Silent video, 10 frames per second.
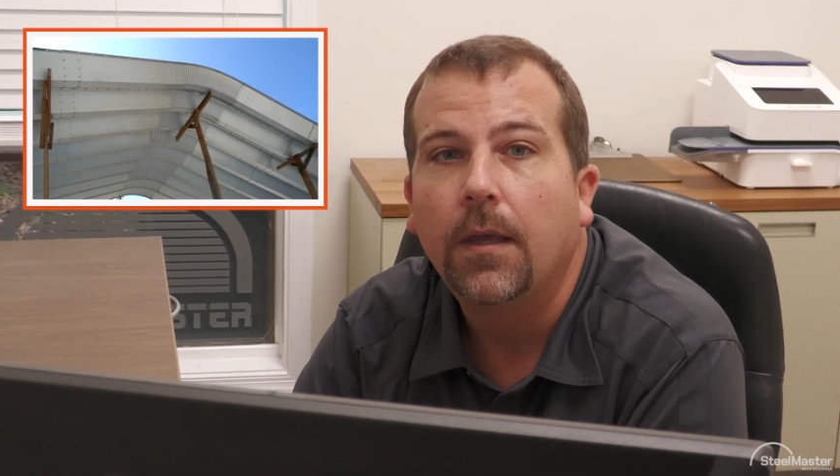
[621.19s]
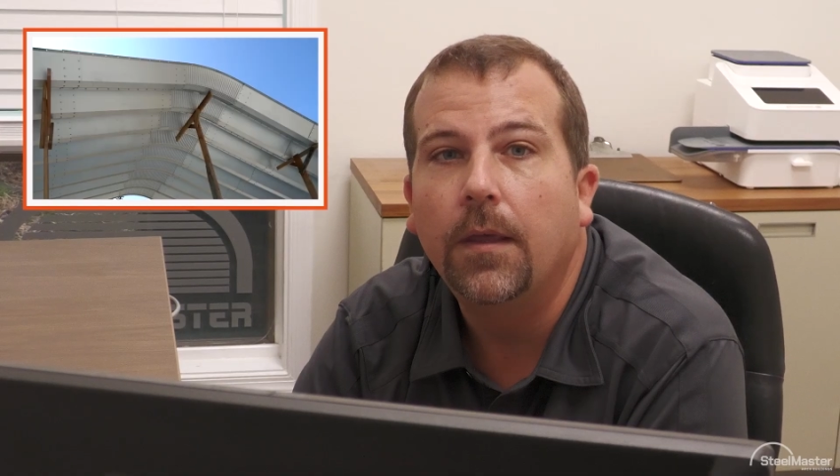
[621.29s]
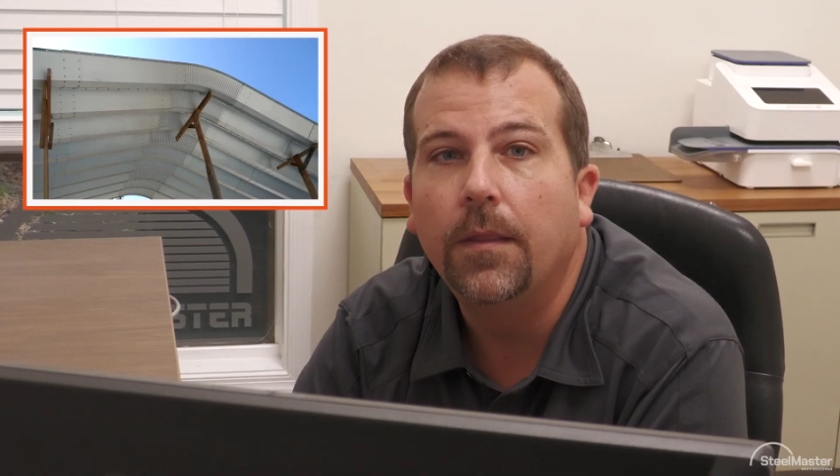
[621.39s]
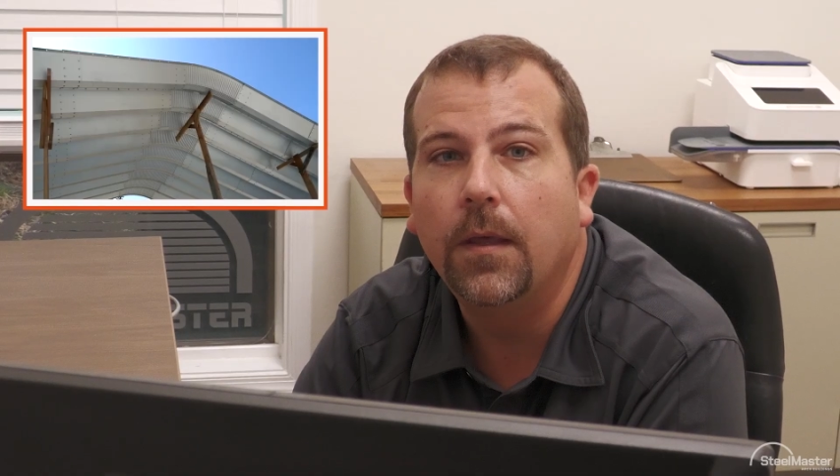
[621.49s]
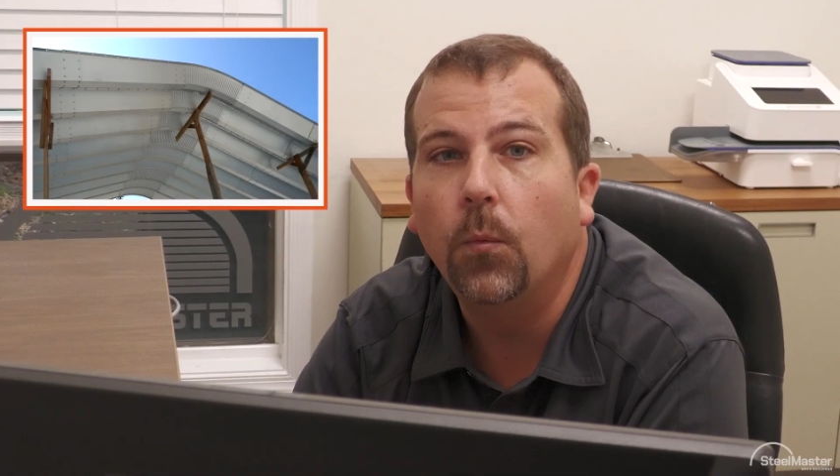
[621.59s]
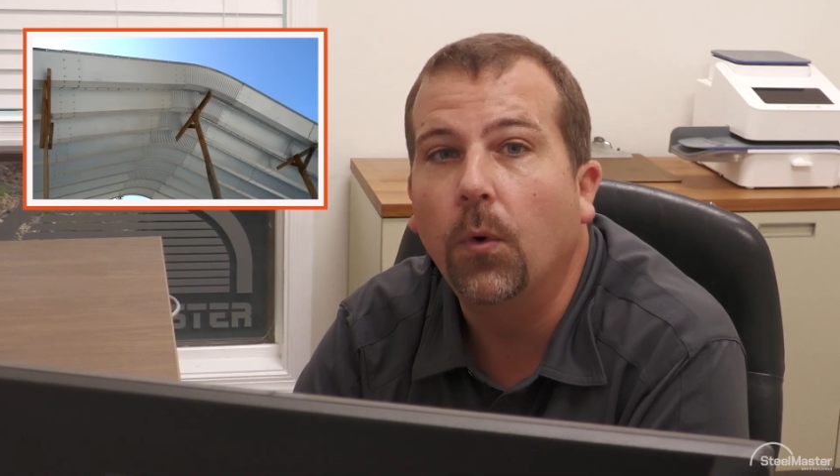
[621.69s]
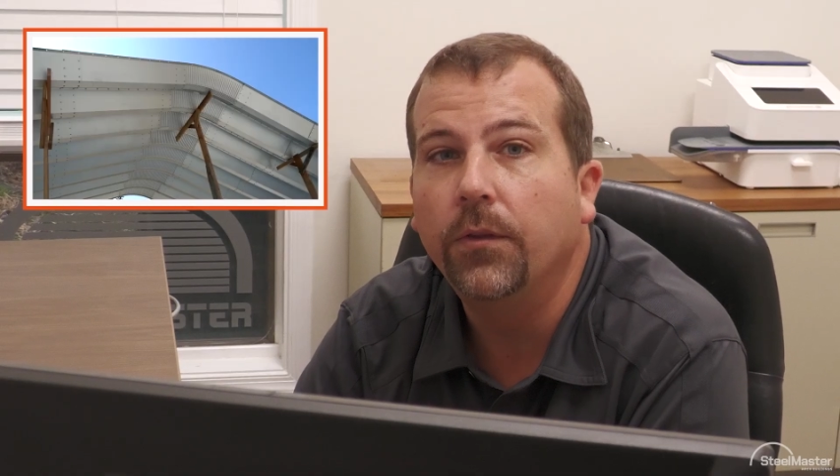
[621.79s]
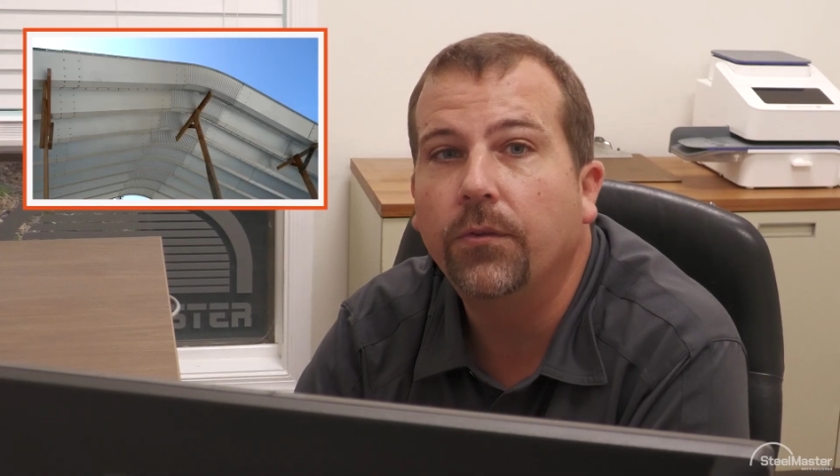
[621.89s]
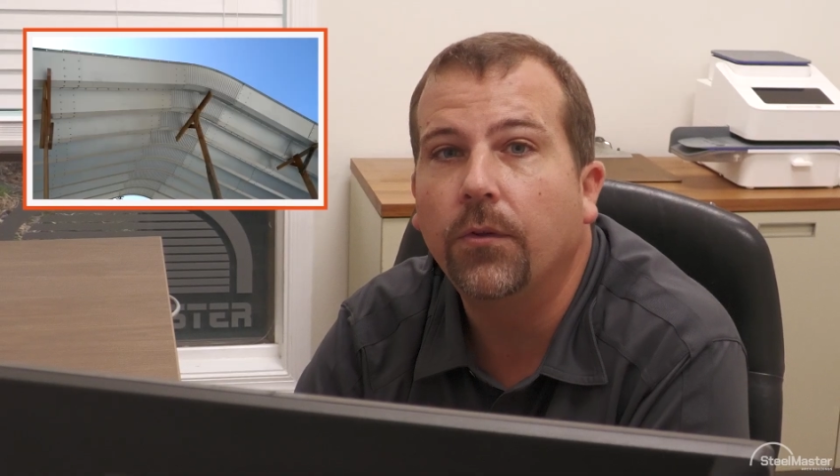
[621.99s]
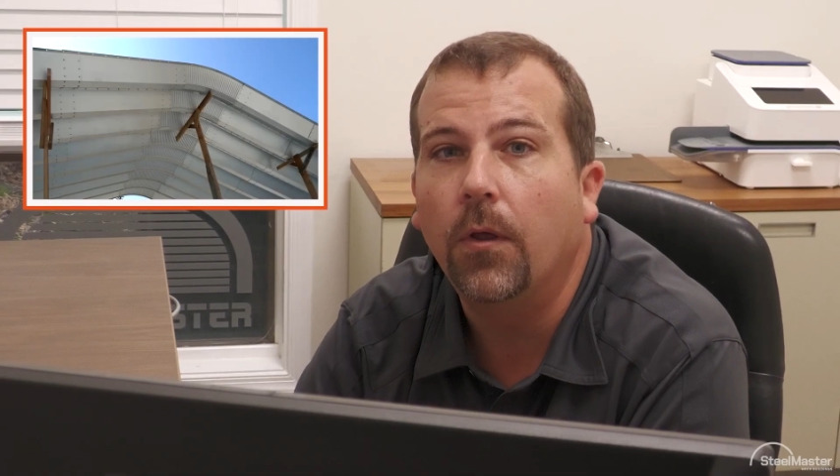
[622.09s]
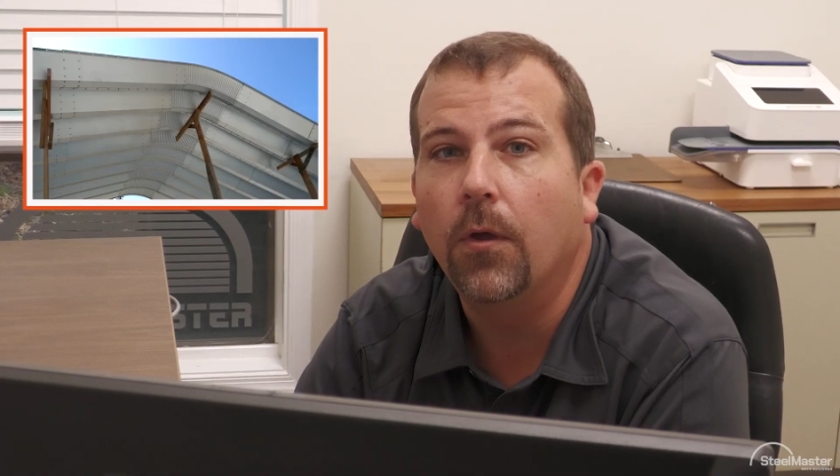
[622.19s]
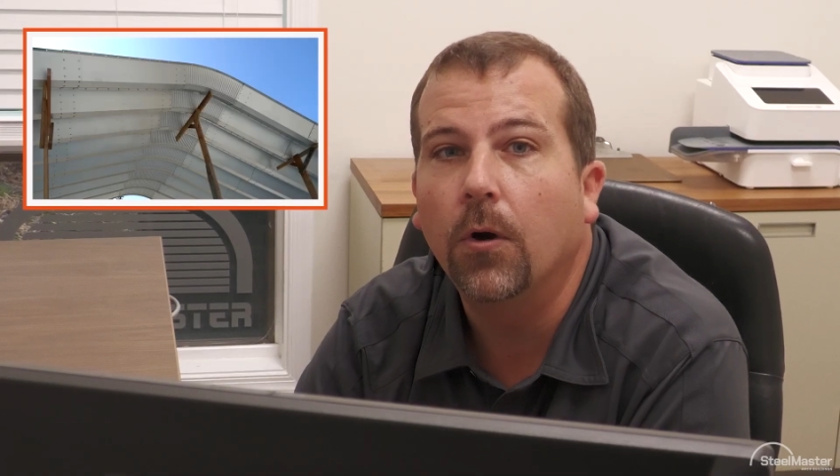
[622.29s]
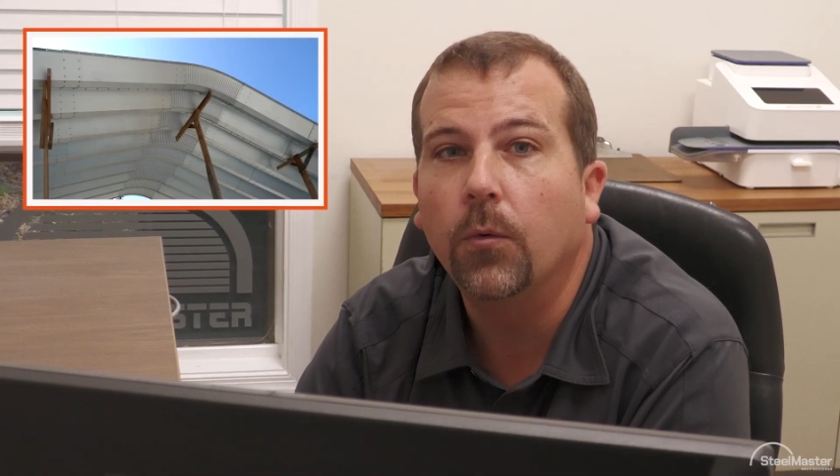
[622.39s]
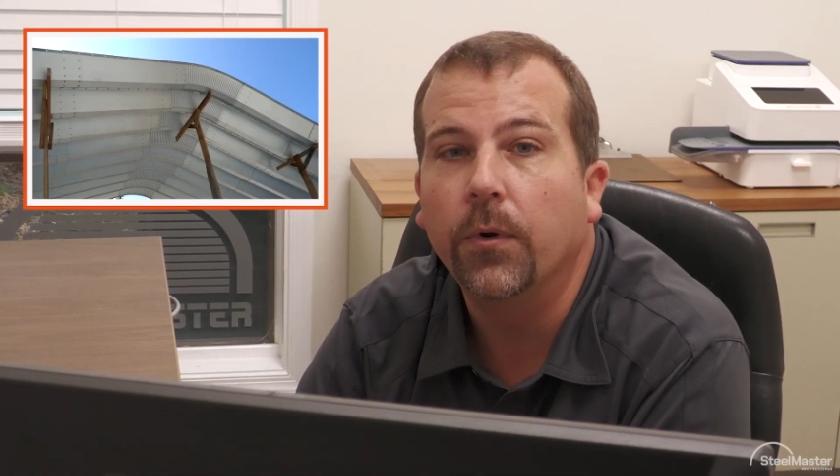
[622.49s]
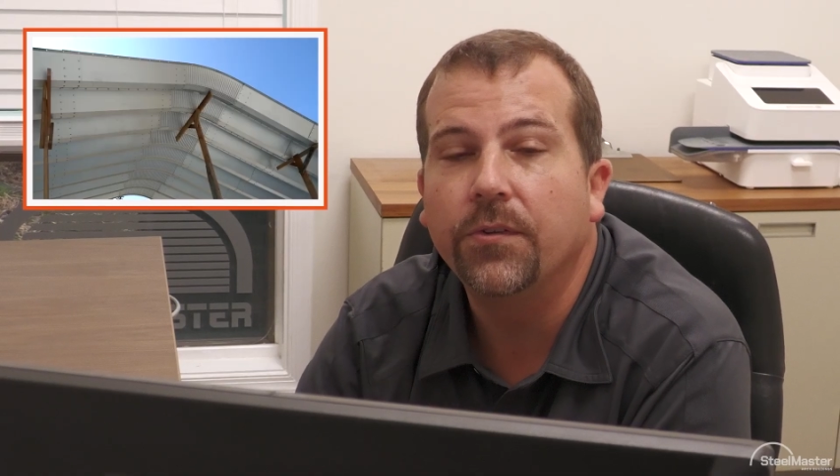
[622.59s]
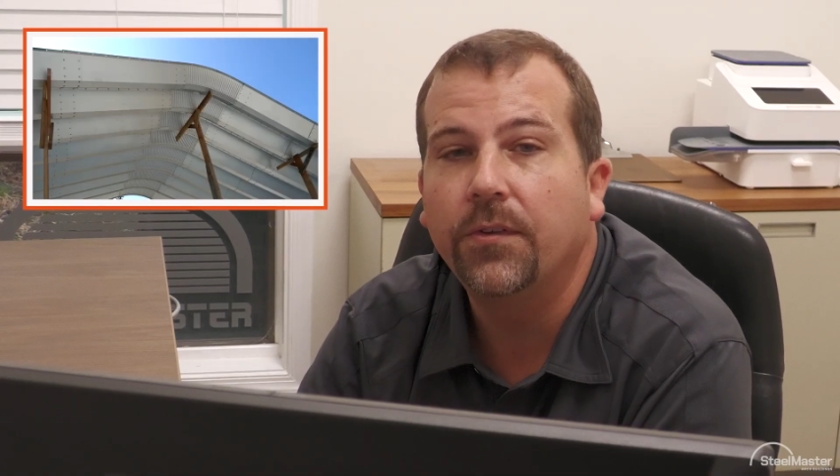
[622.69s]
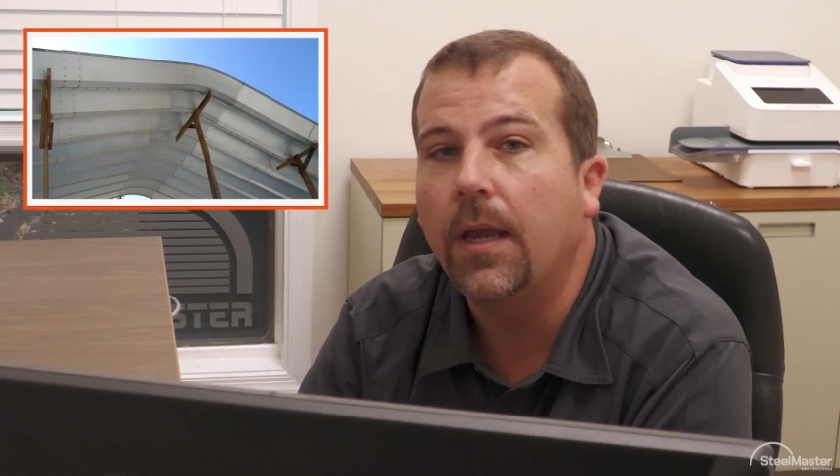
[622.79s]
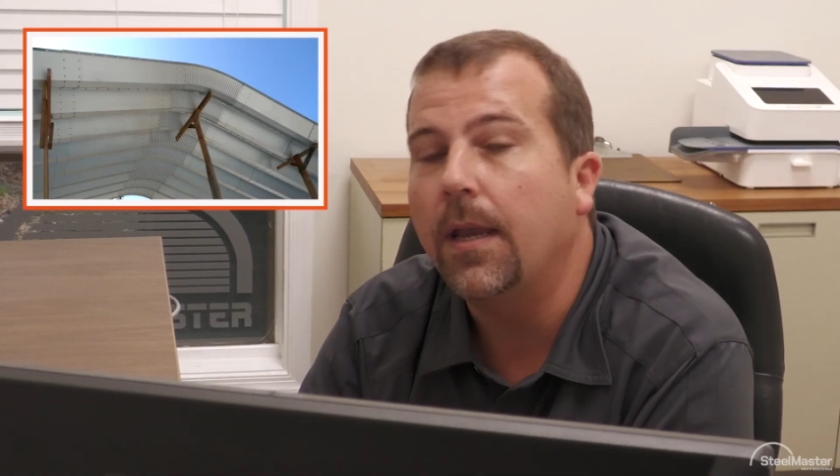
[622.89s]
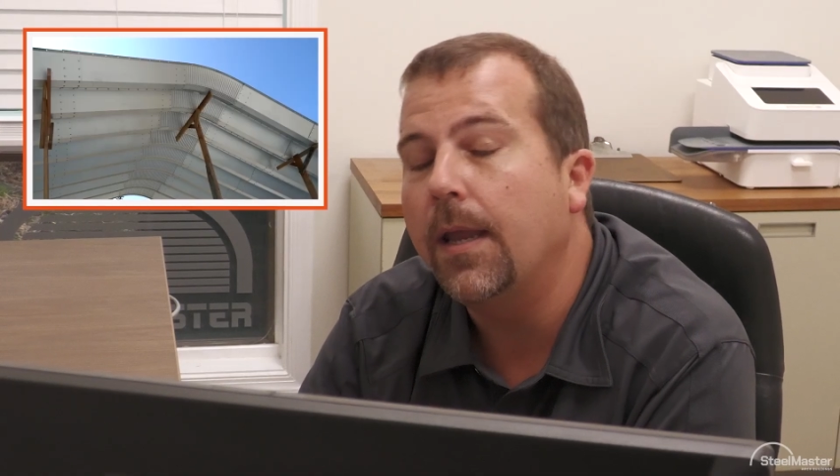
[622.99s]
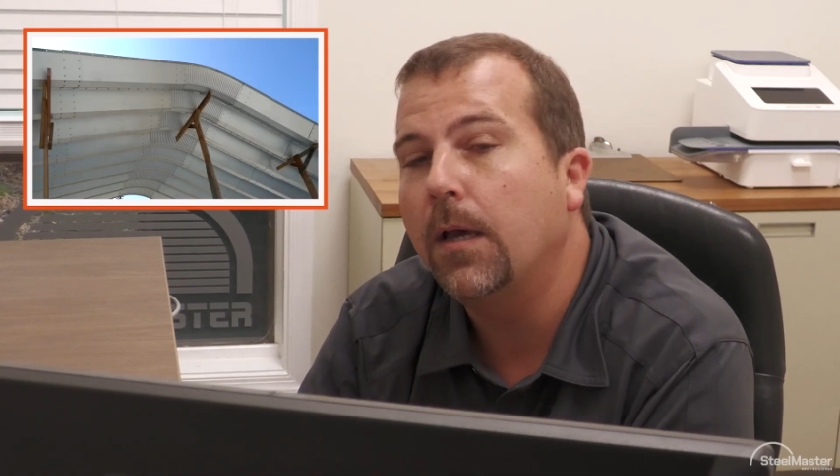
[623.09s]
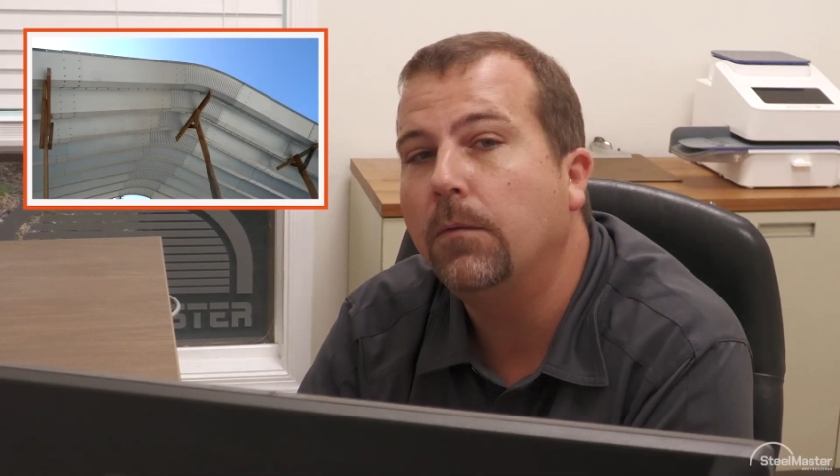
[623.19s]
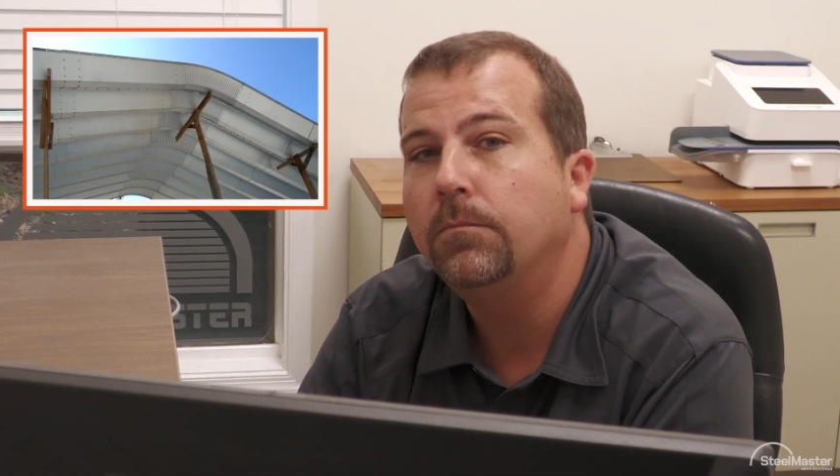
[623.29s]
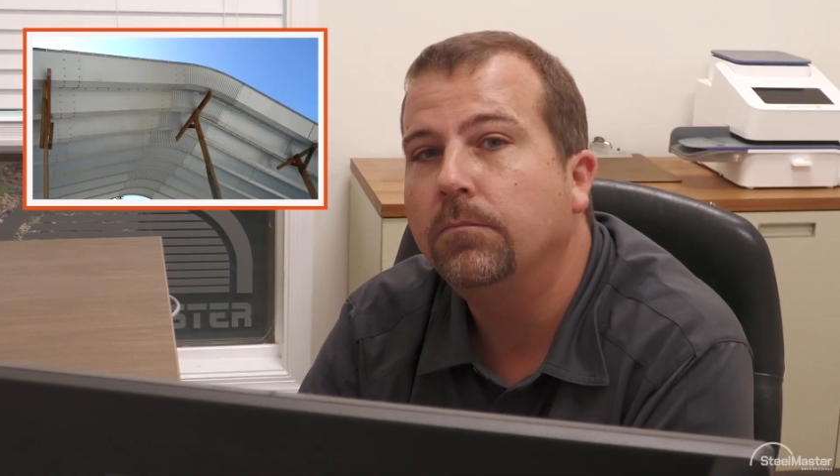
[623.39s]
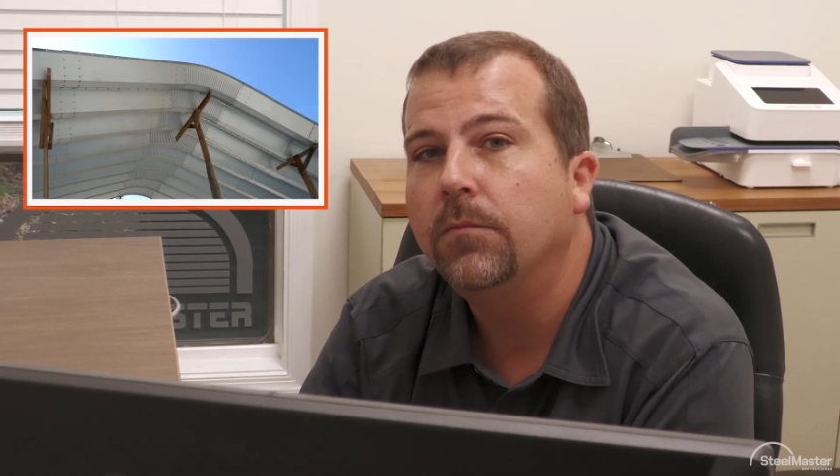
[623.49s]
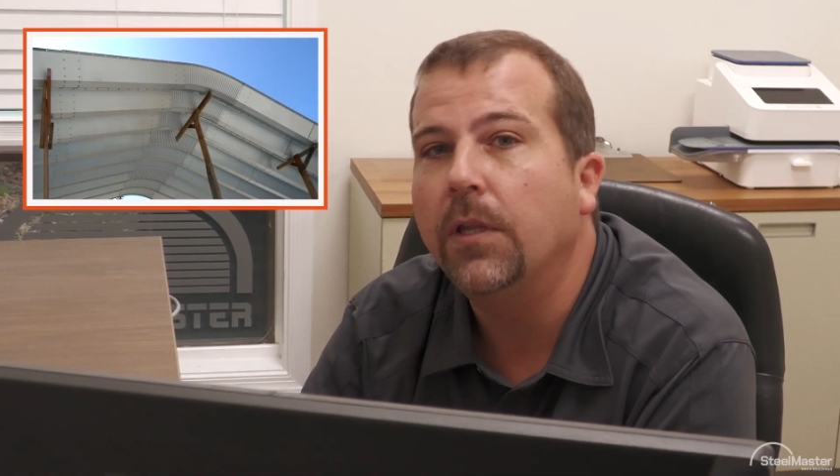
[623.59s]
And then once all the hardware is tightened down,